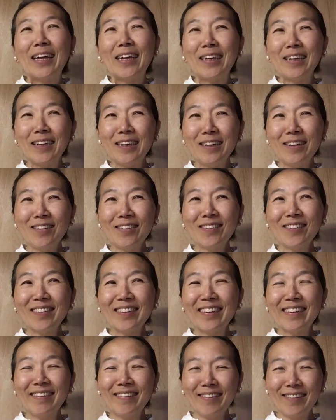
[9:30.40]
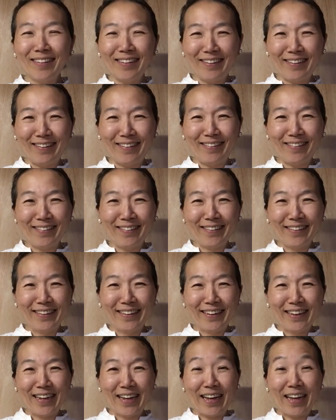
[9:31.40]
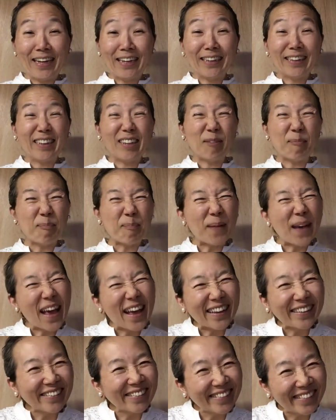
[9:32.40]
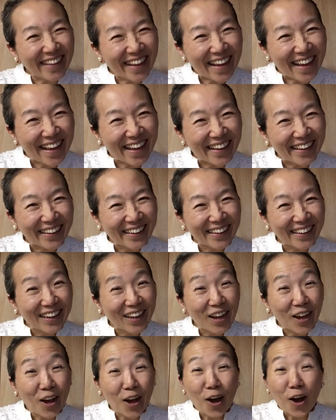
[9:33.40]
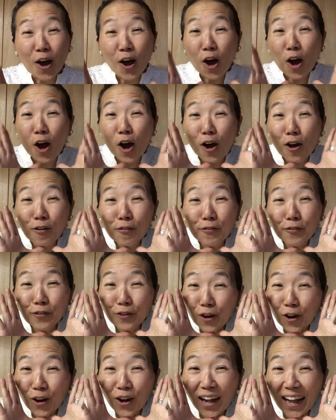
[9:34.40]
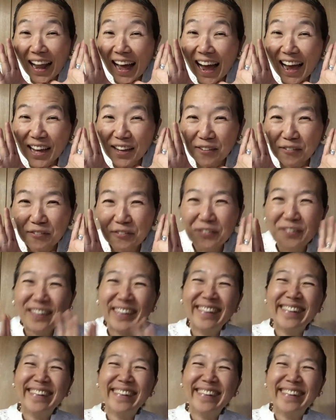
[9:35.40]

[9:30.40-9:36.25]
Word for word: is indeed the best day of your life.